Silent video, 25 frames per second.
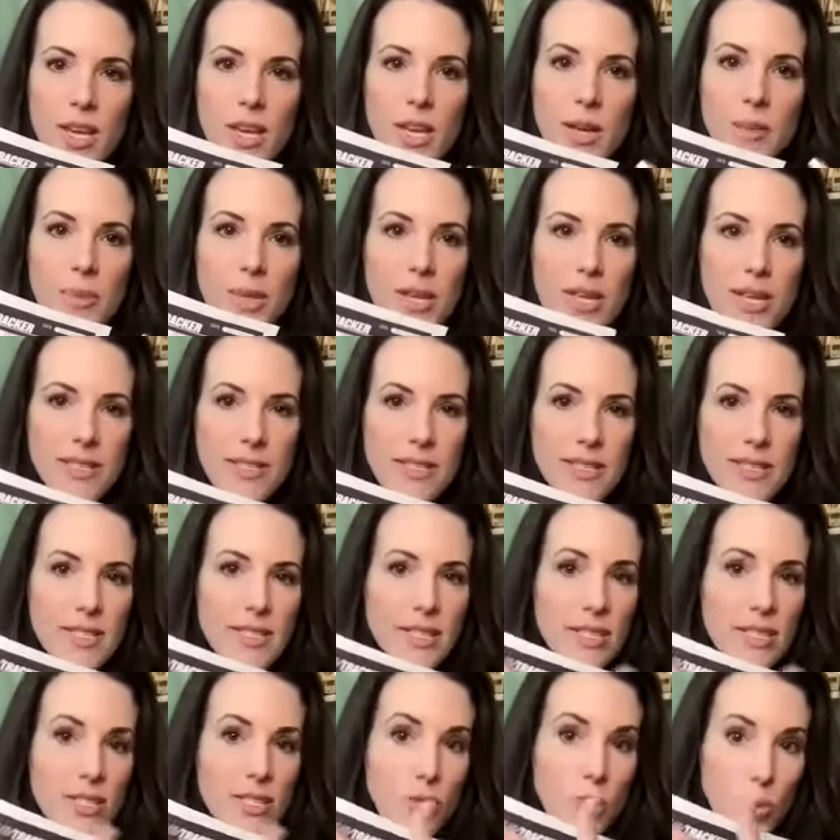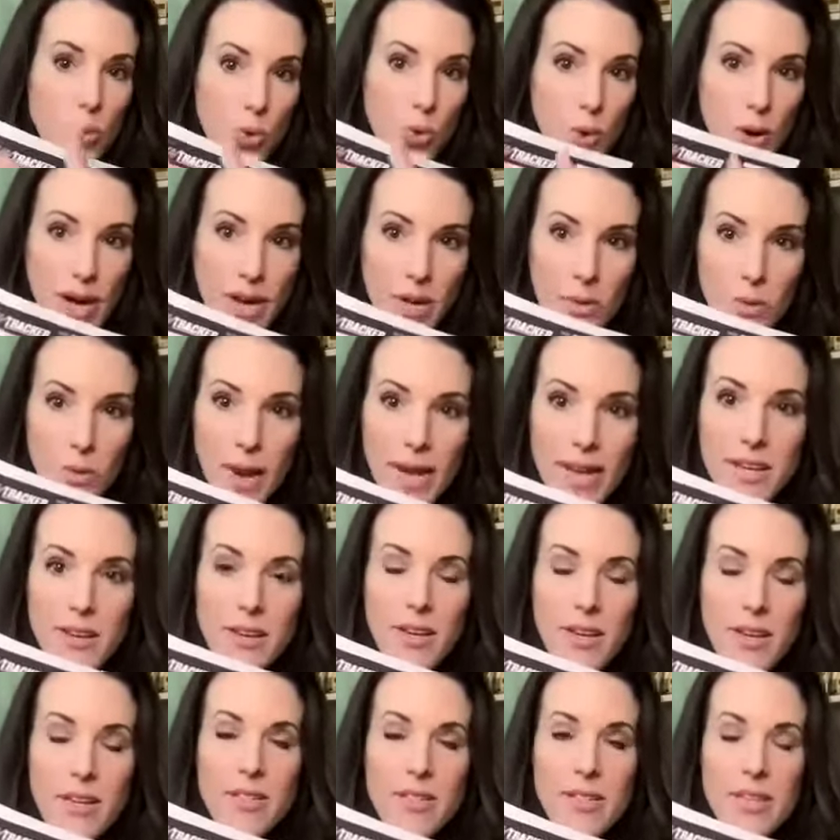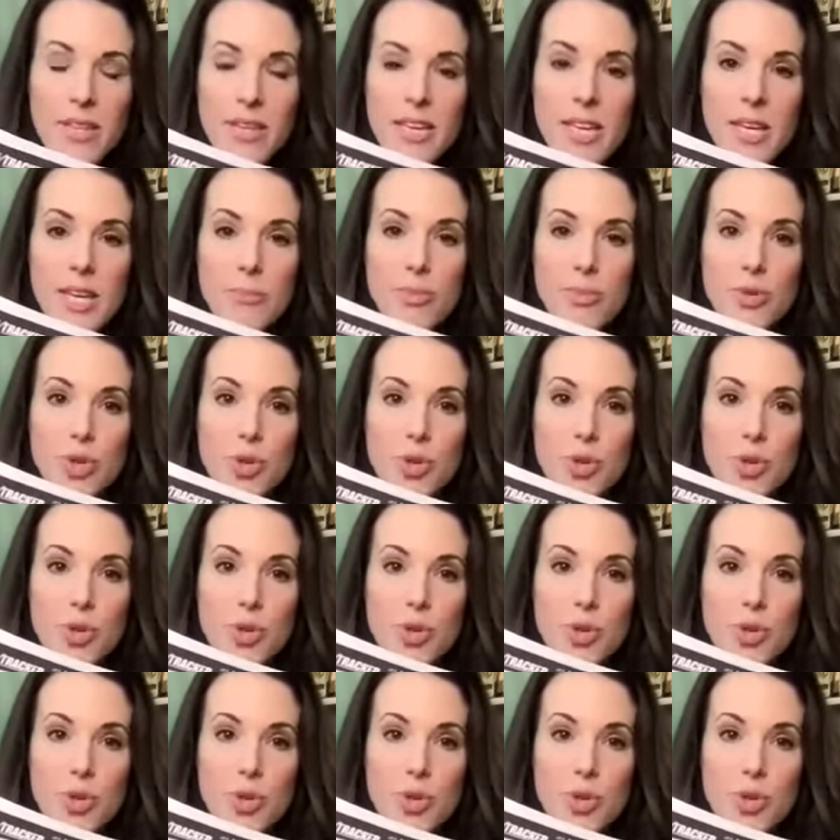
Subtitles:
because this is a great way to keep